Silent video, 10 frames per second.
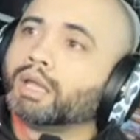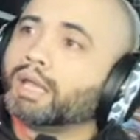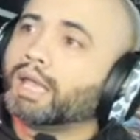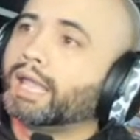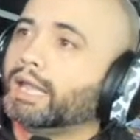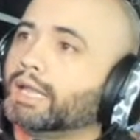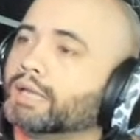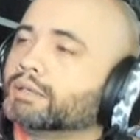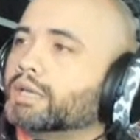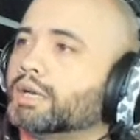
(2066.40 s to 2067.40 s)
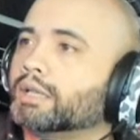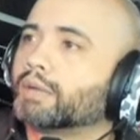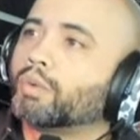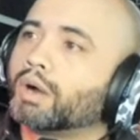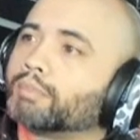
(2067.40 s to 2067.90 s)
And they
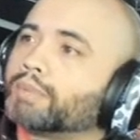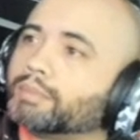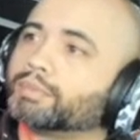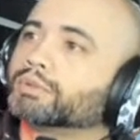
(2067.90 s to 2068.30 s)
want people